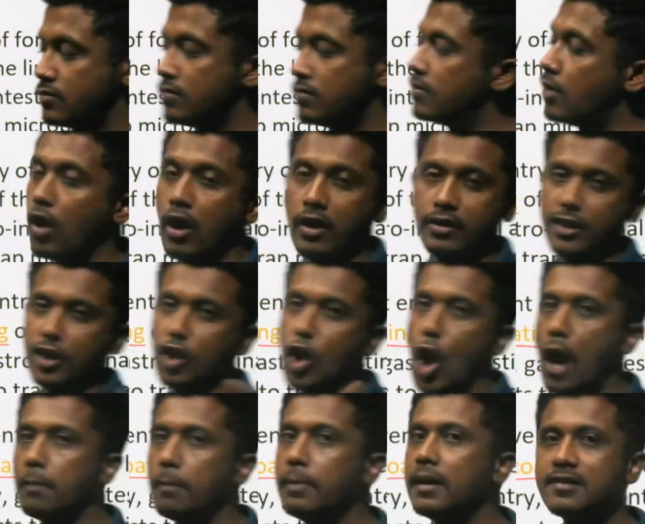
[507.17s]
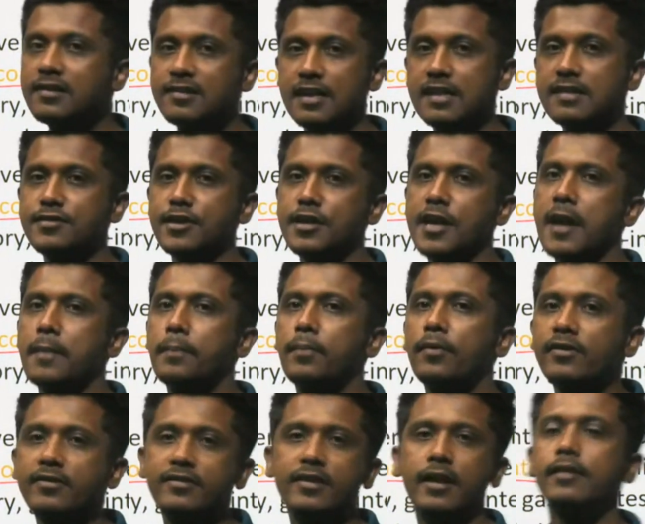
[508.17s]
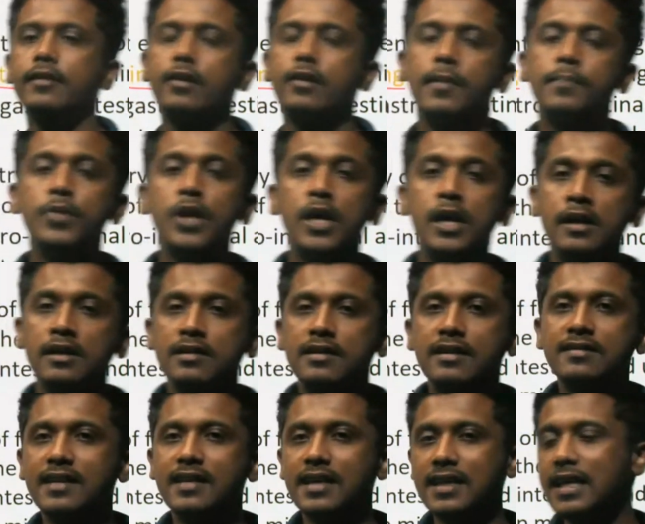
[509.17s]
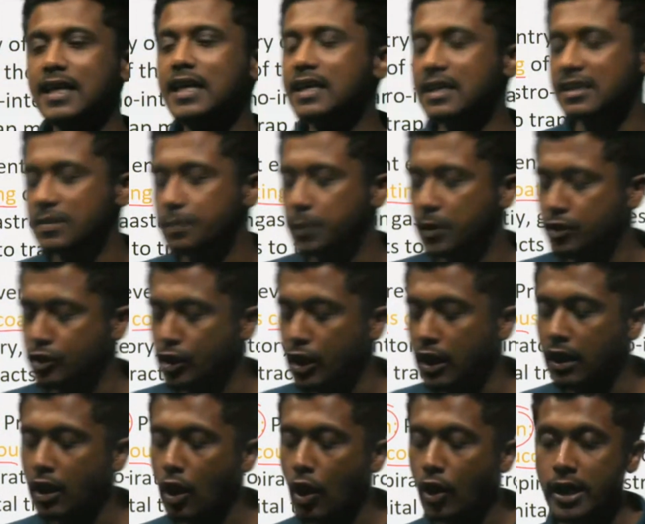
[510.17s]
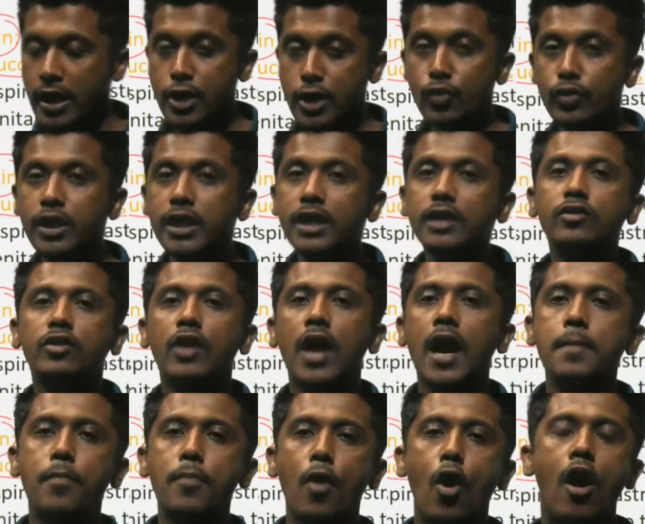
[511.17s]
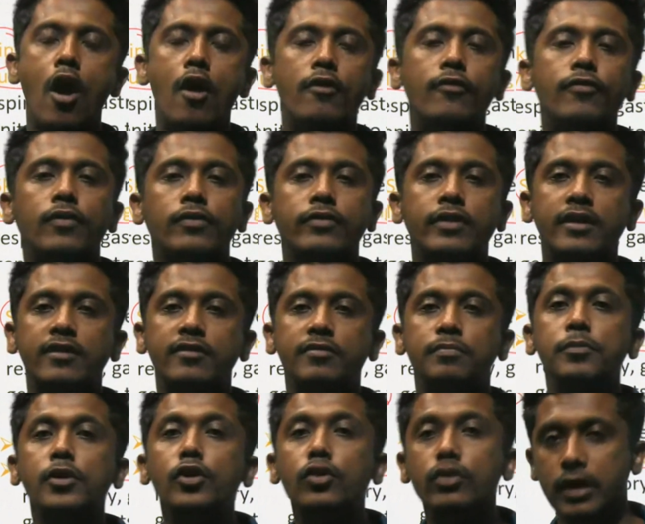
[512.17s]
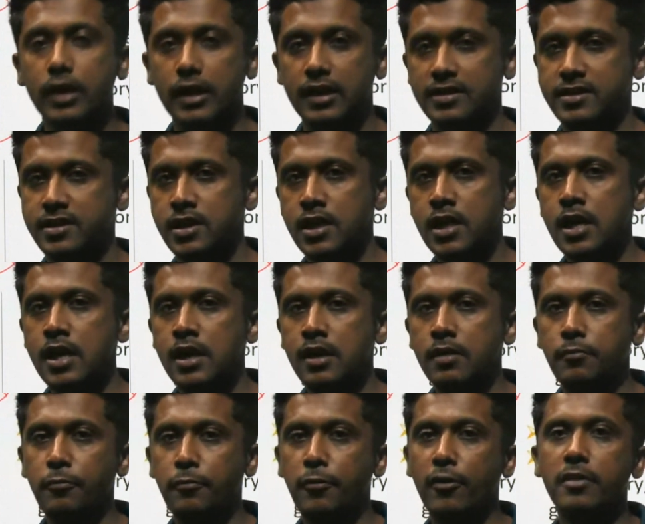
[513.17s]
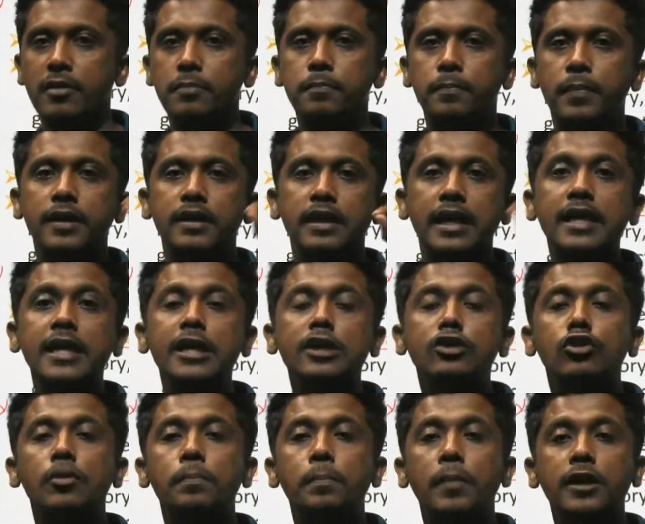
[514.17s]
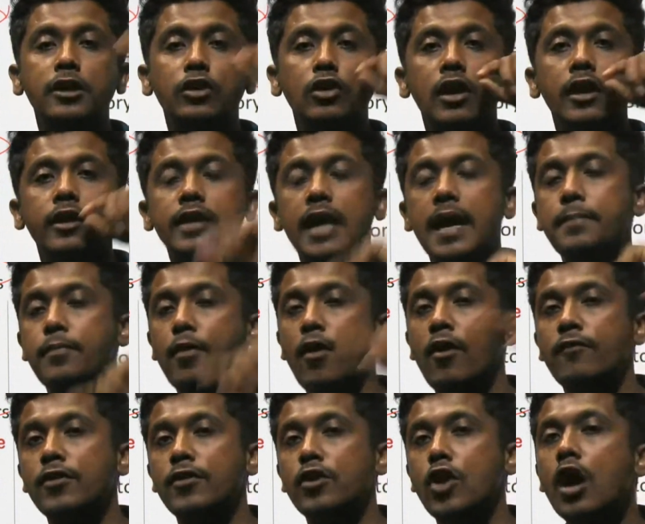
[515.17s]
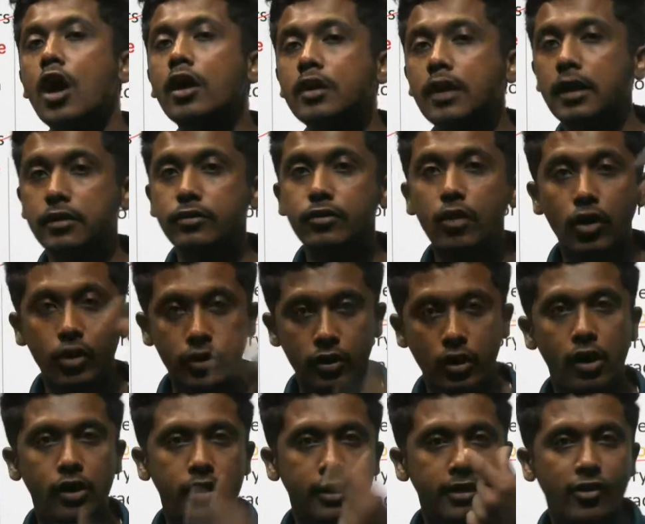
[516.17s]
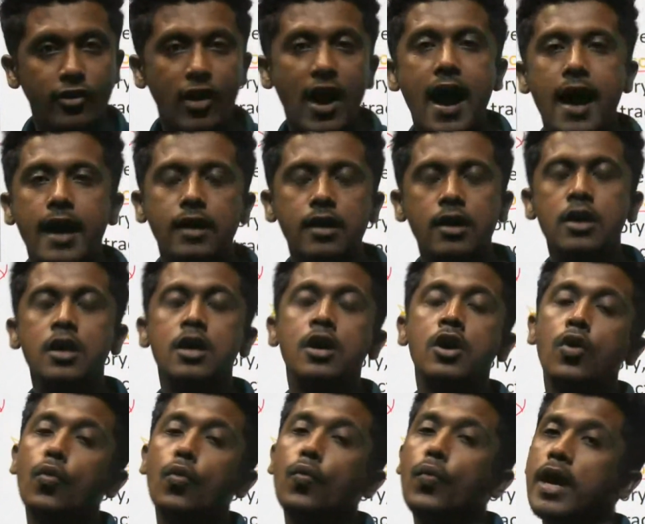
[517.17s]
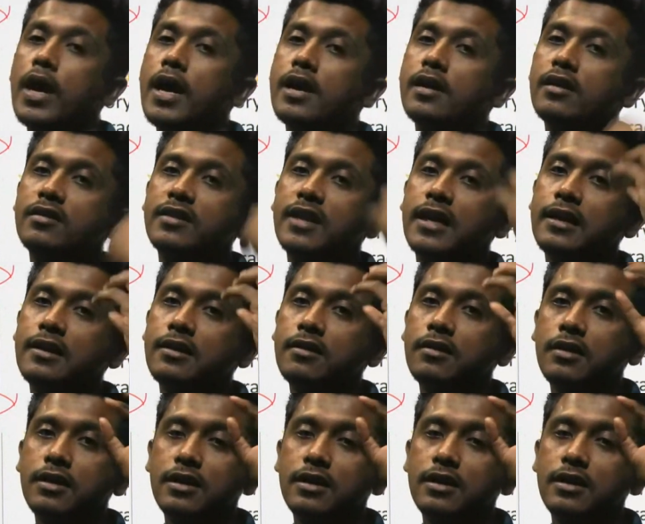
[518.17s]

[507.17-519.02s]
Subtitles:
or the goblet cells that are present, they secrete a special or a unique type of this mucus for pertaining to a particular type of an organ or a tract where they